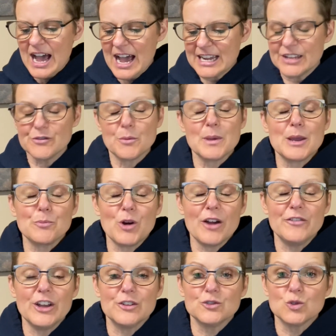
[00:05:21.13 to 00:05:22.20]
giving me a
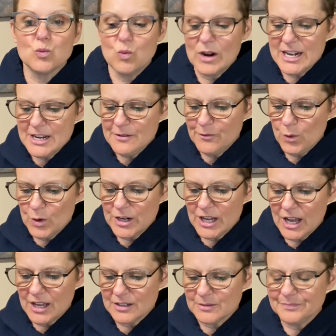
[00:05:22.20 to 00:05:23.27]
profit of
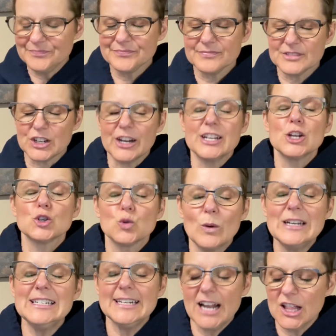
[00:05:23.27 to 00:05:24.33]

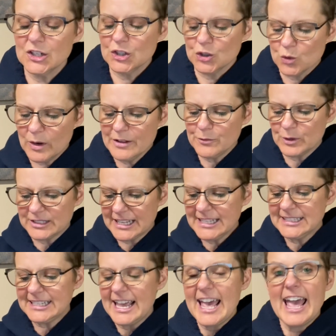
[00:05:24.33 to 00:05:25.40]

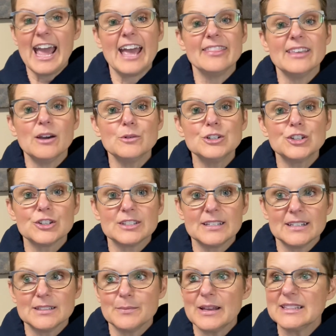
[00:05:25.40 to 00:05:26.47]
$20.24, and that one took
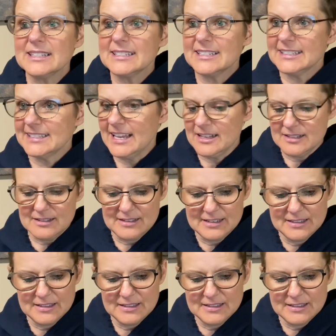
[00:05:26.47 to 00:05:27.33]
6 months to sell.